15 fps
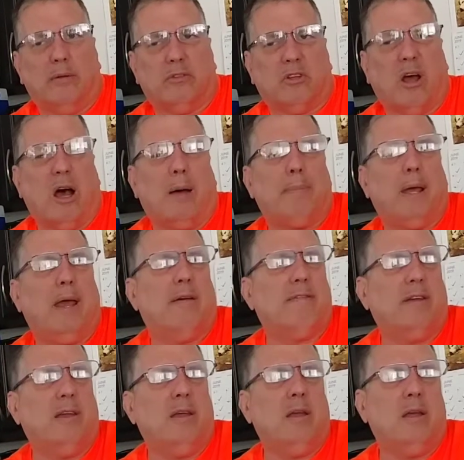
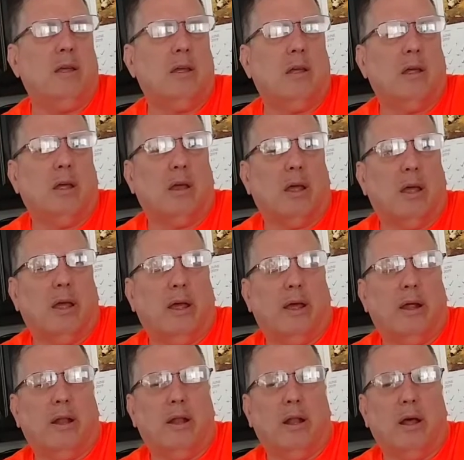top-heavy,
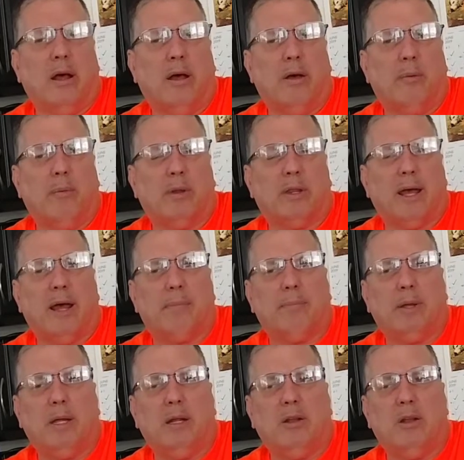and with that
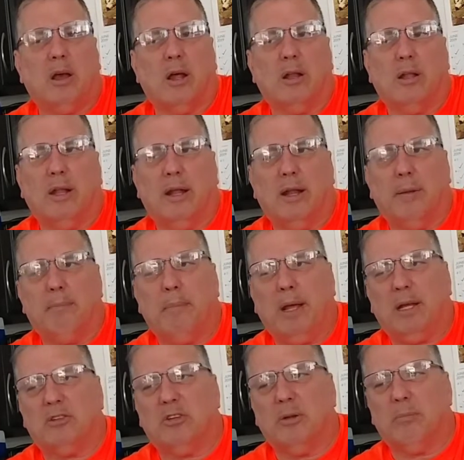being done, then it
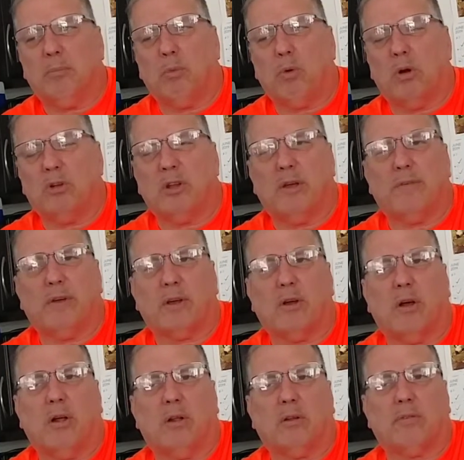makes it more
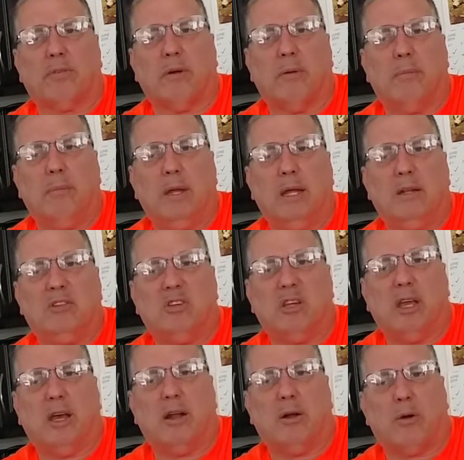difficult for me to
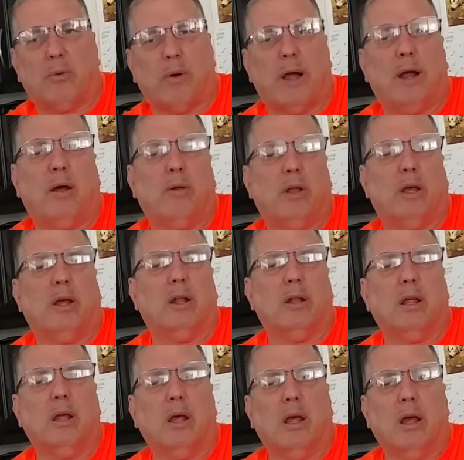get around it.
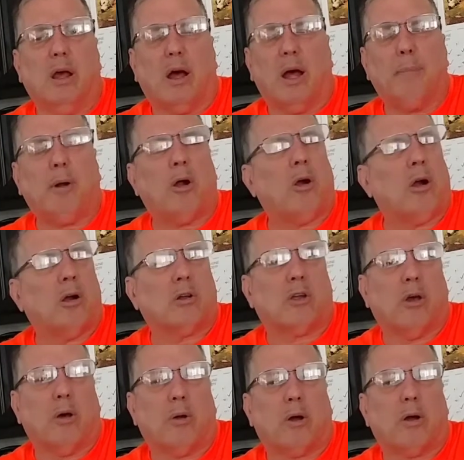I'm a hard
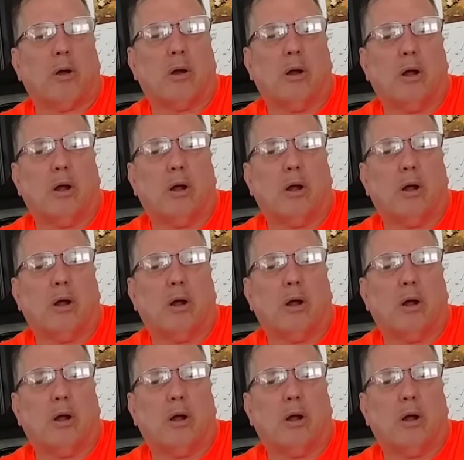coder.